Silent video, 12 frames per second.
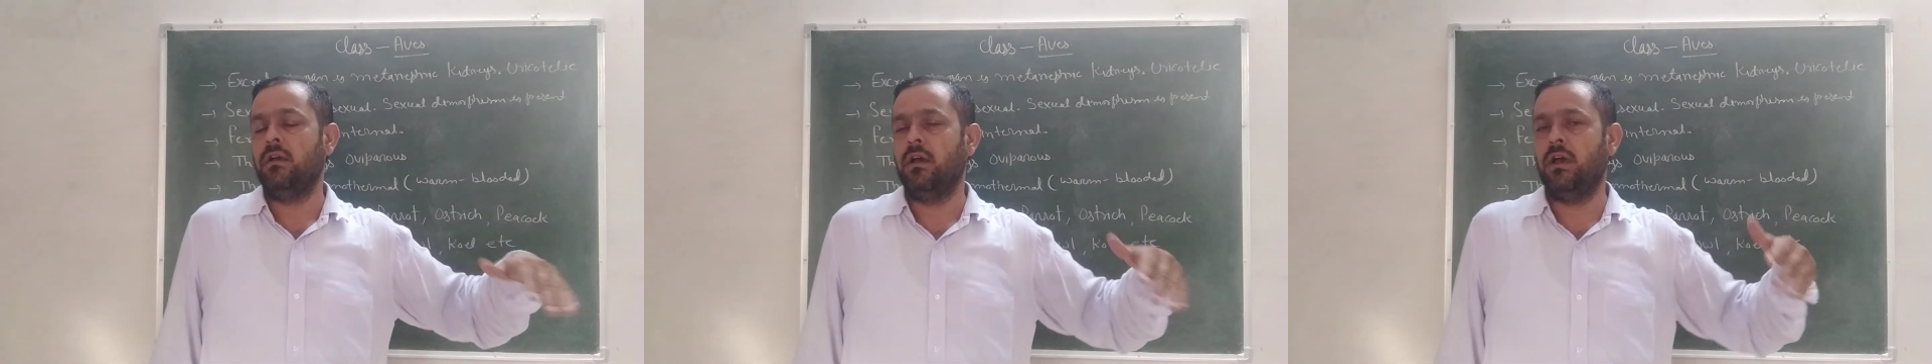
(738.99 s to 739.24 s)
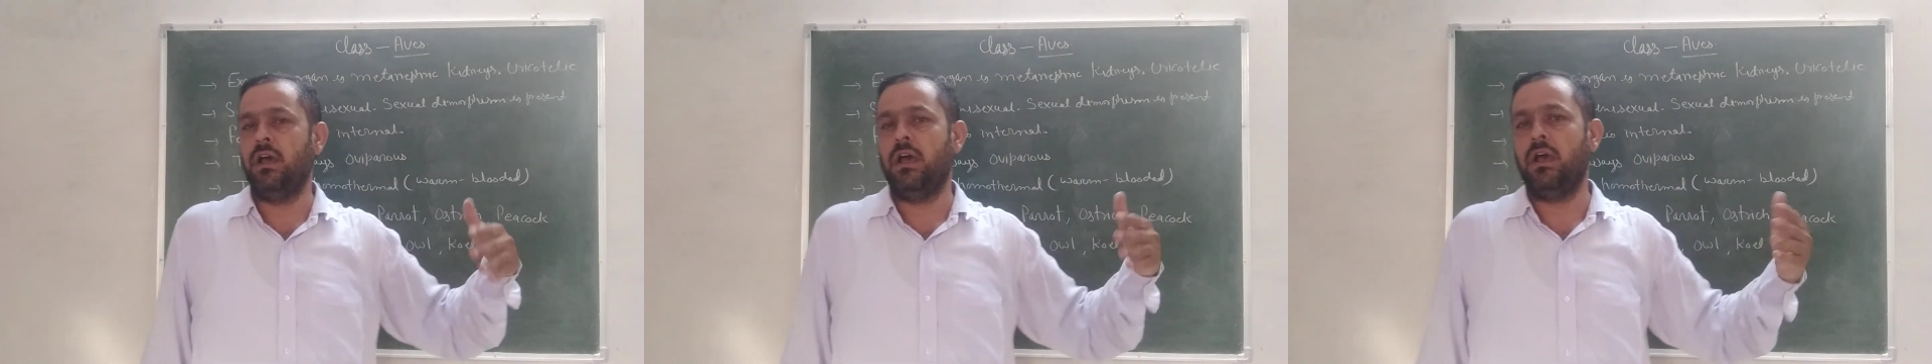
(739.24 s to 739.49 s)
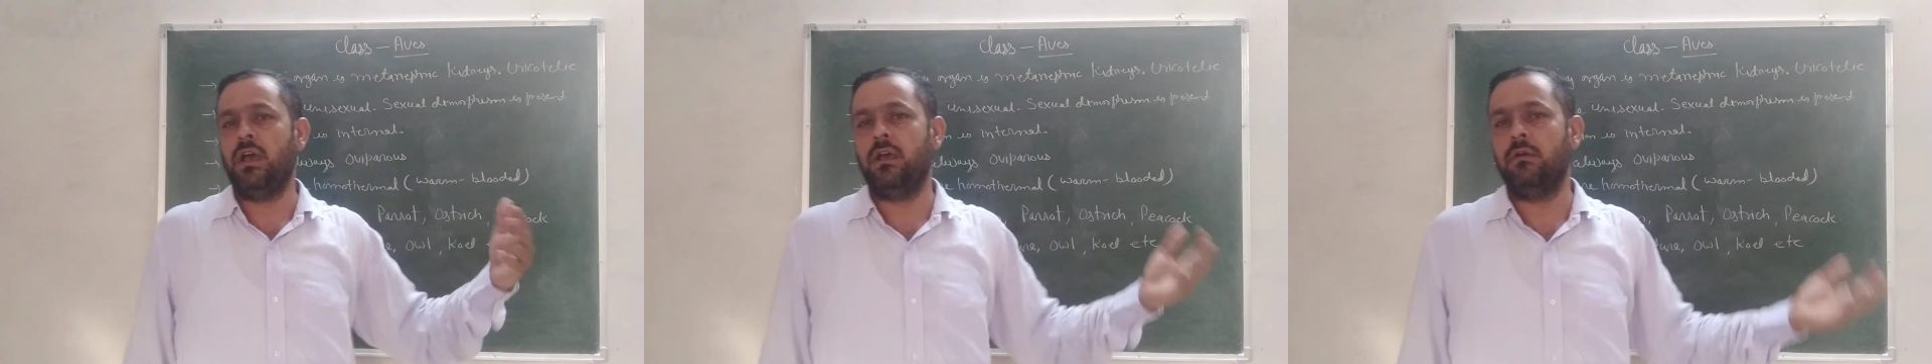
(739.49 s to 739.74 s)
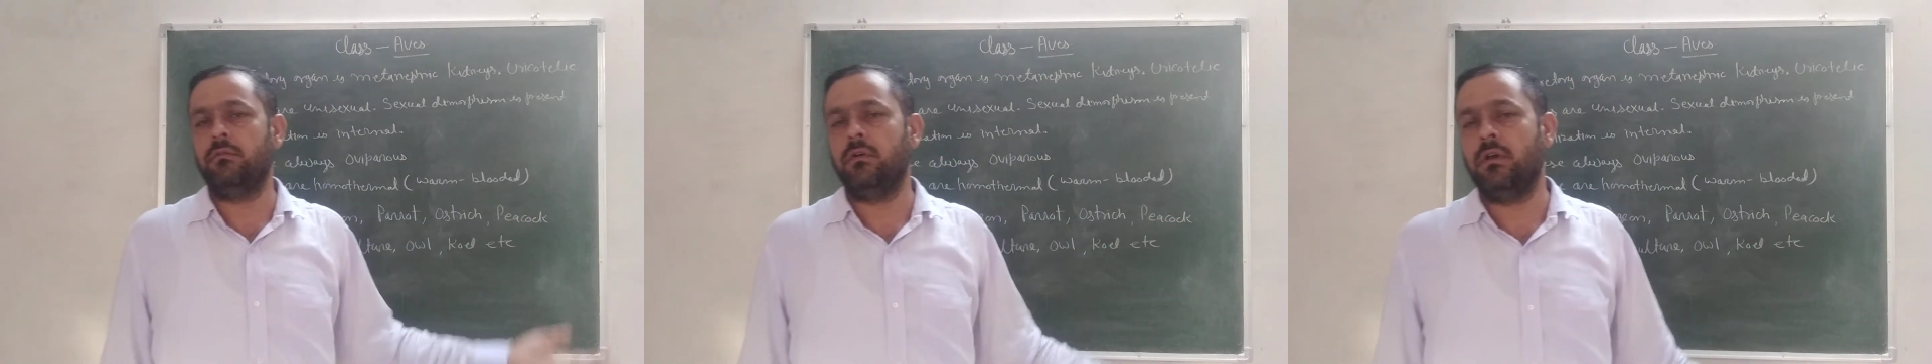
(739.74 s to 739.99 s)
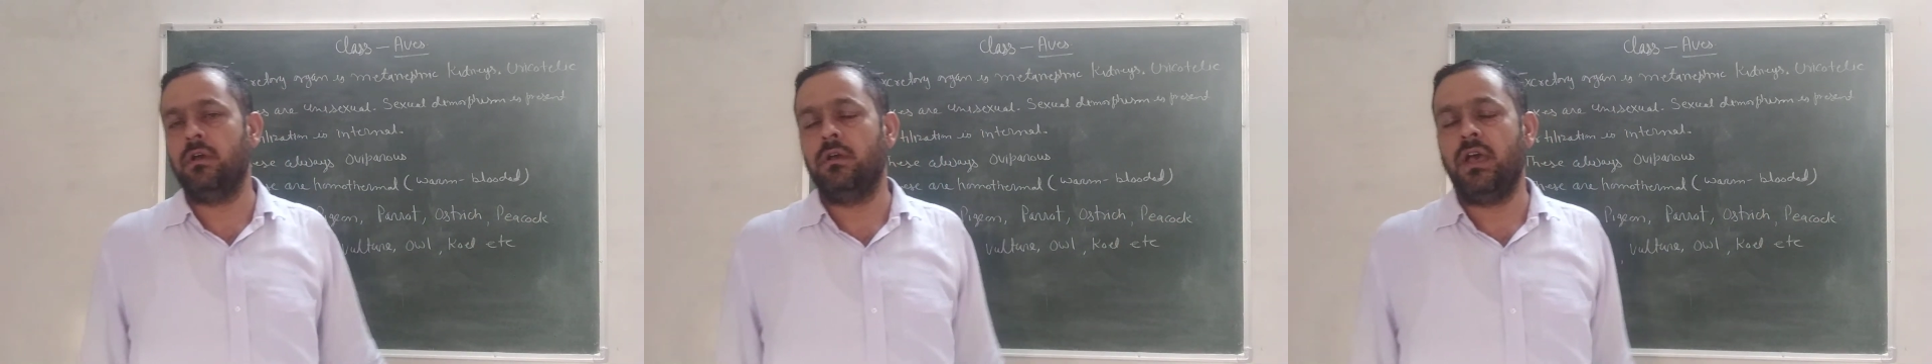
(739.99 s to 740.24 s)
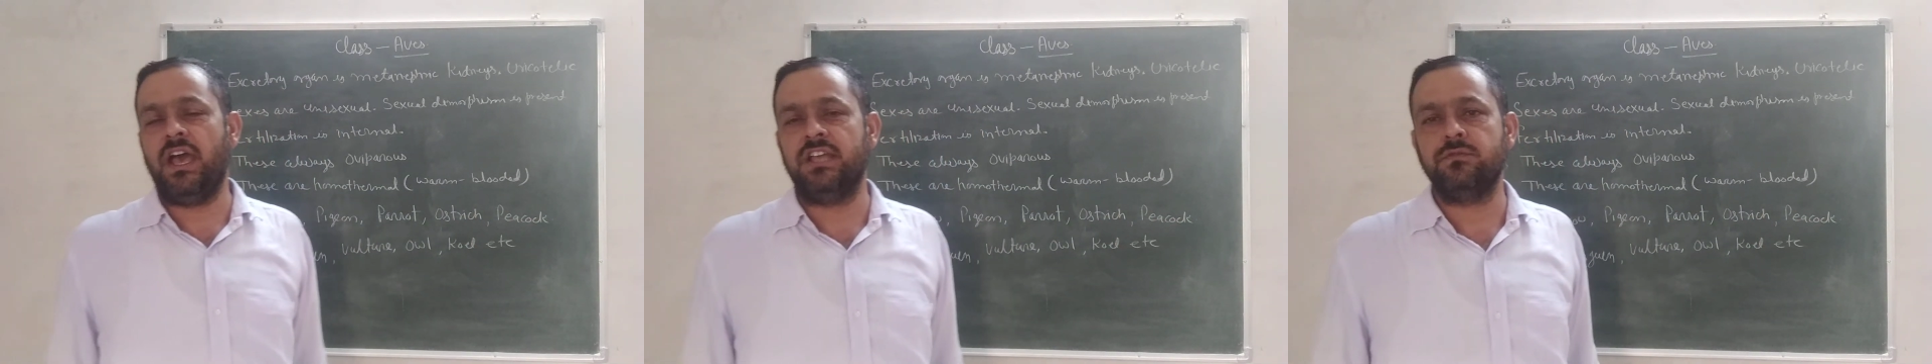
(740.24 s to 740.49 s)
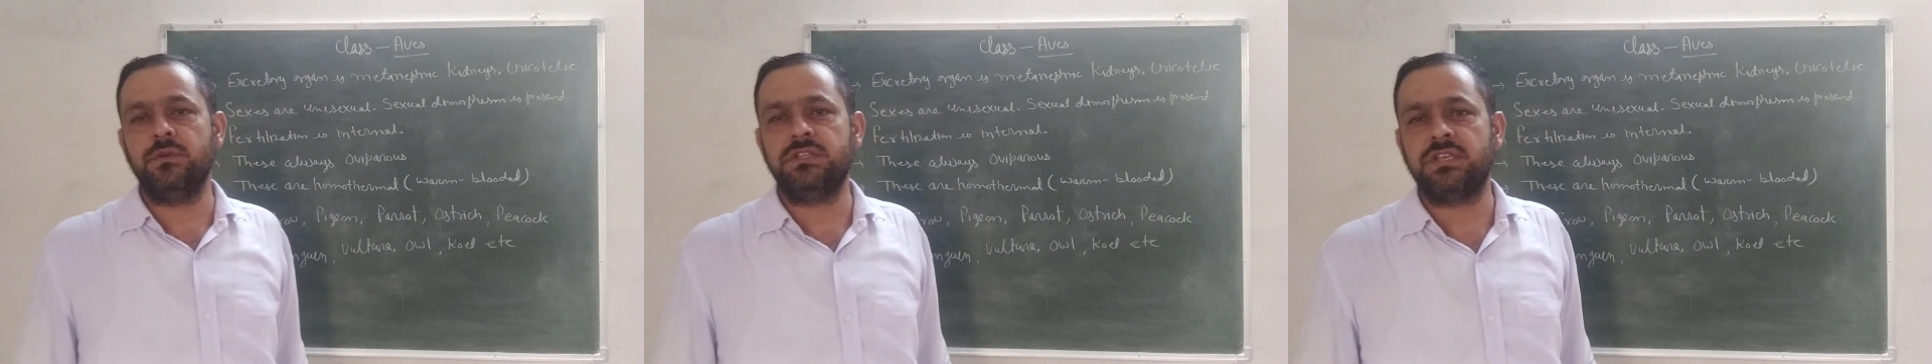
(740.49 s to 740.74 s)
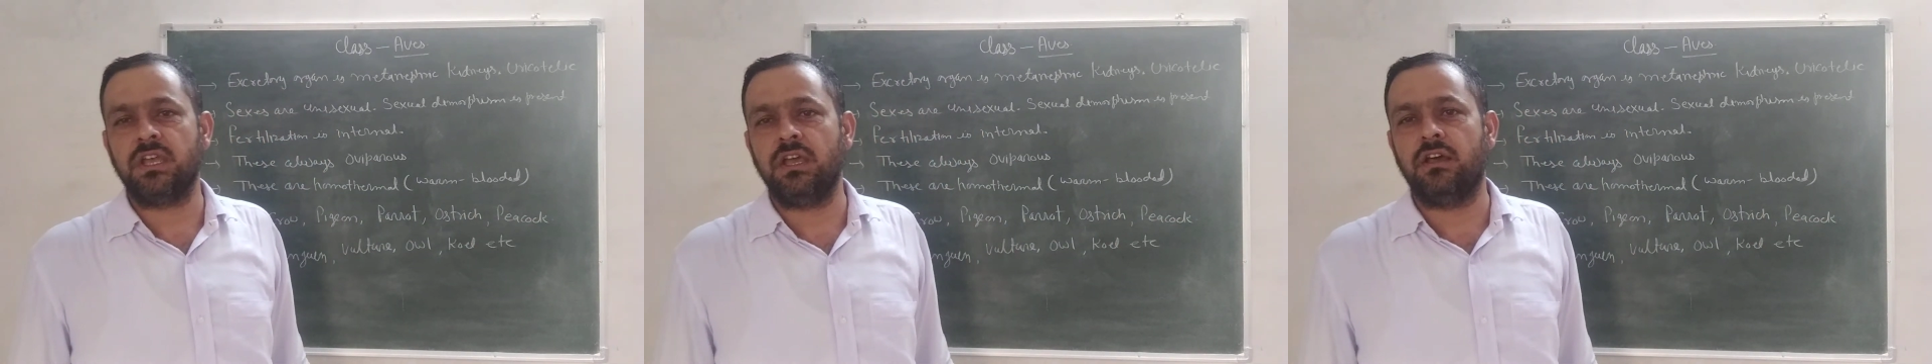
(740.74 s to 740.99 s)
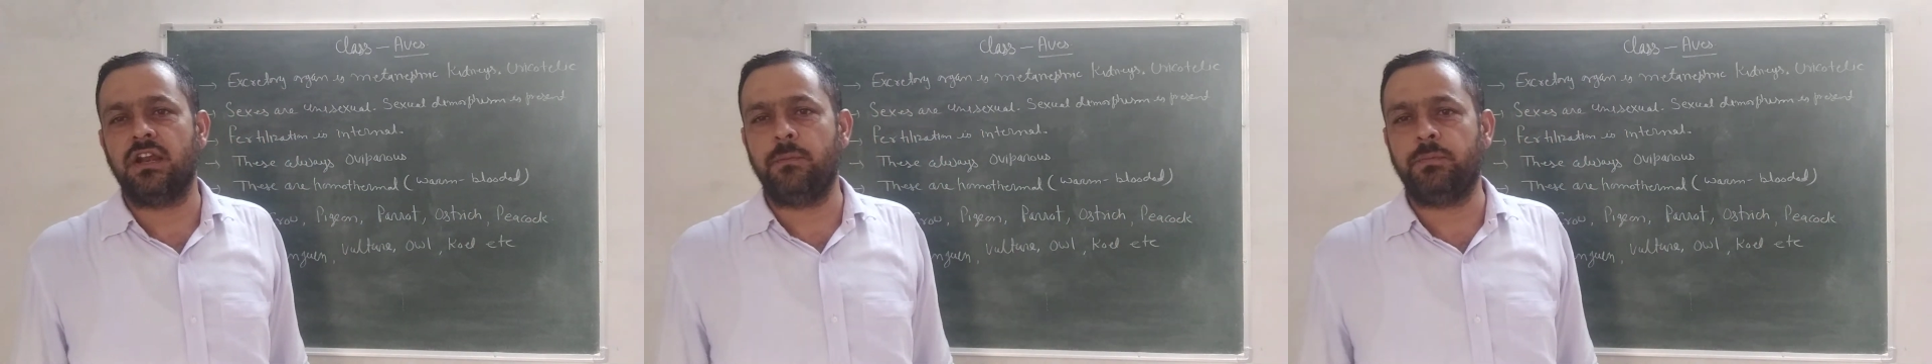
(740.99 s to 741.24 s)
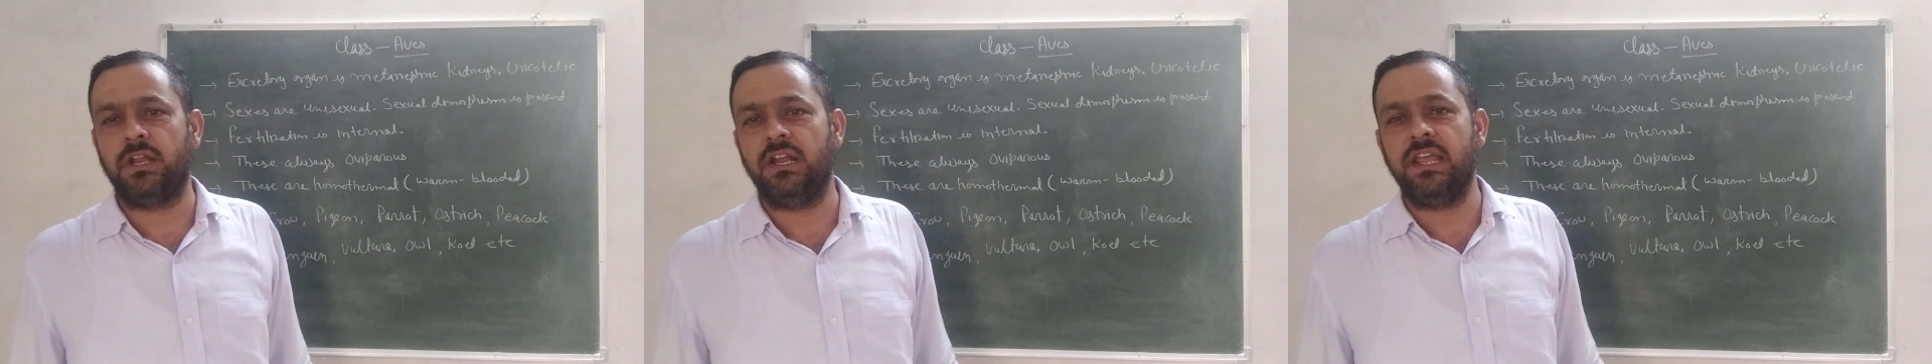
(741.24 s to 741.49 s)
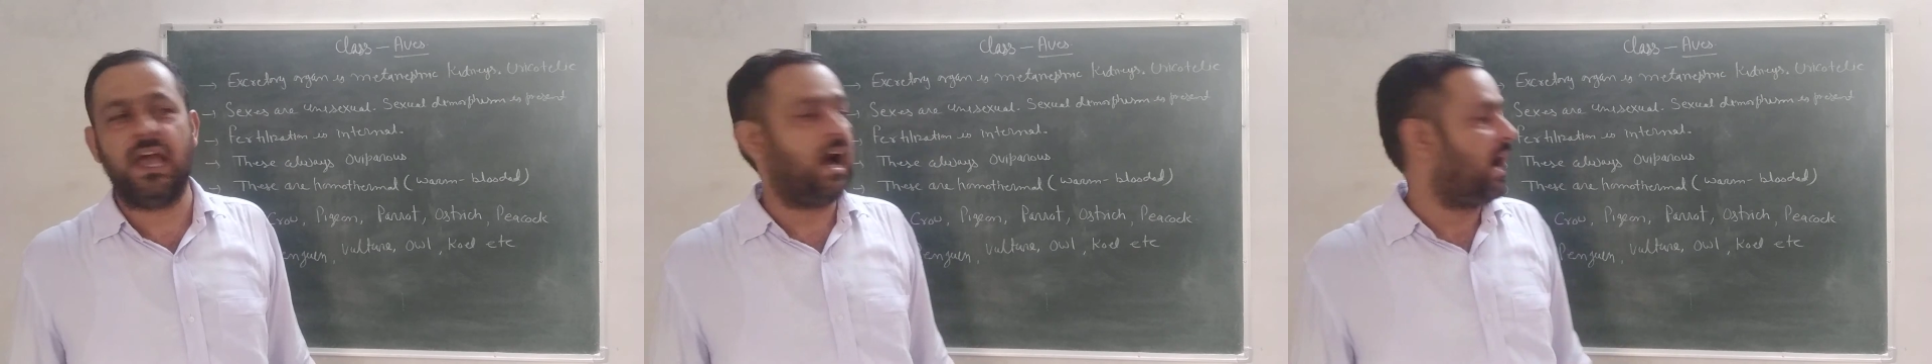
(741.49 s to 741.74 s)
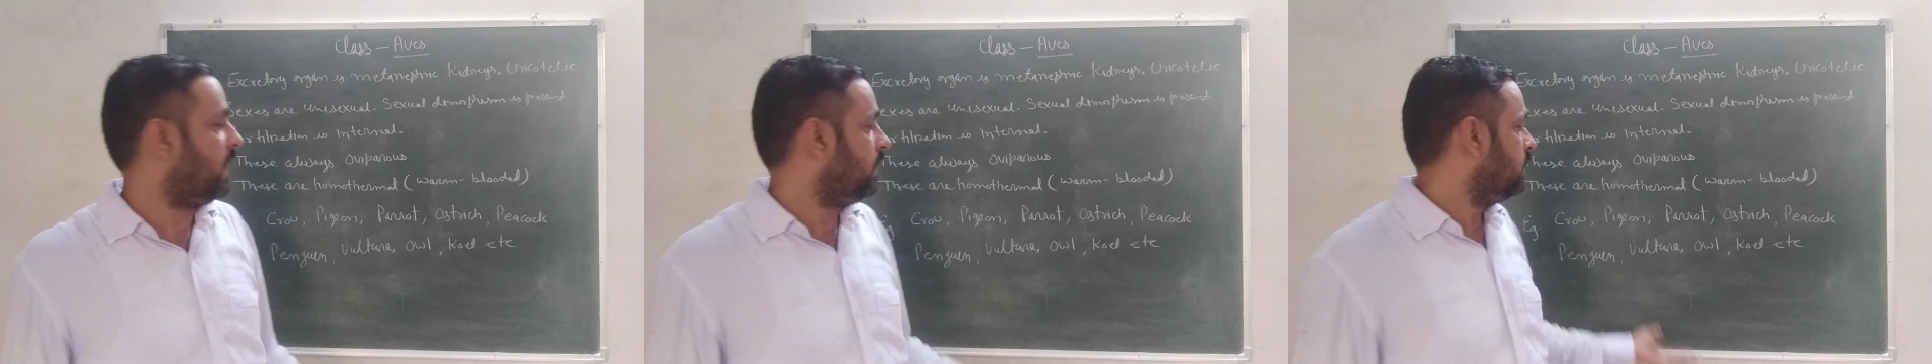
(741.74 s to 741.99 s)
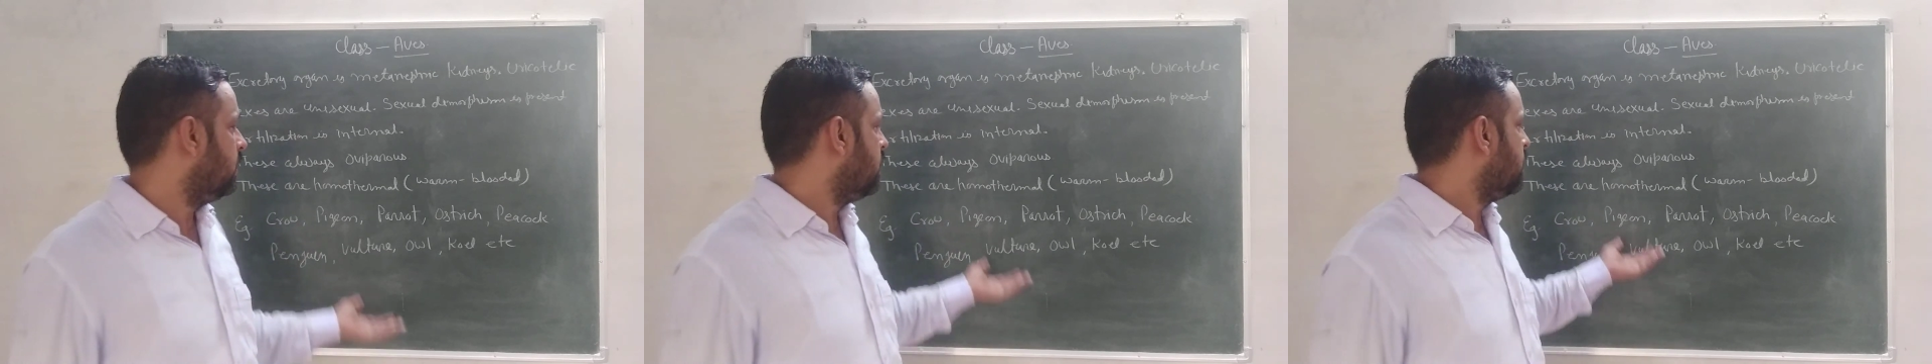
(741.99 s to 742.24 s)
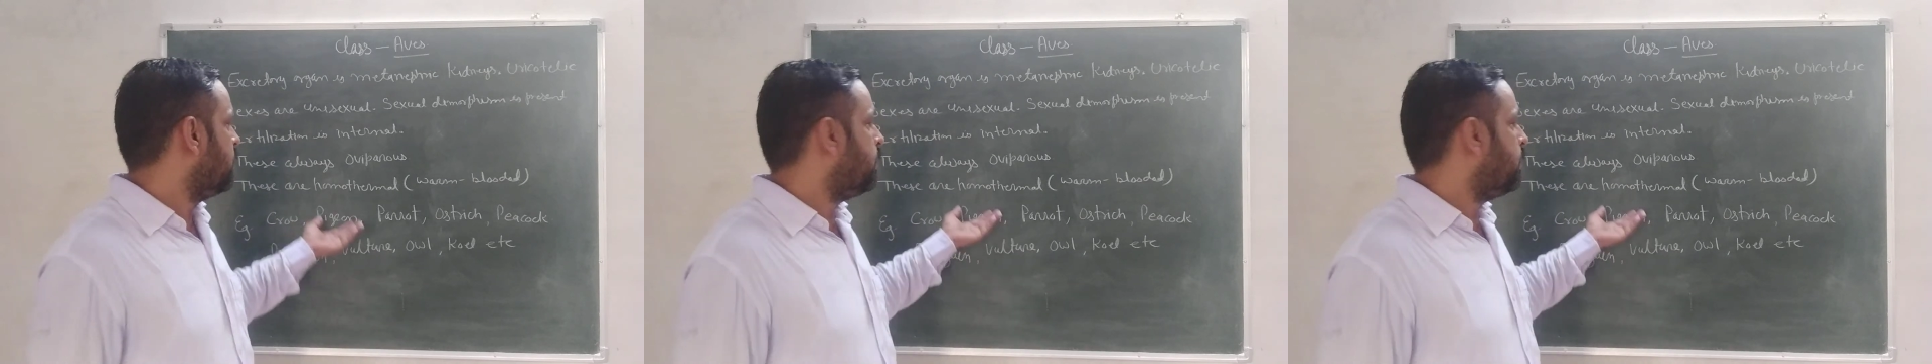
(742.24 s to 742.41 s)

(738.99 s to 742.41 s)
As we see, reptilia are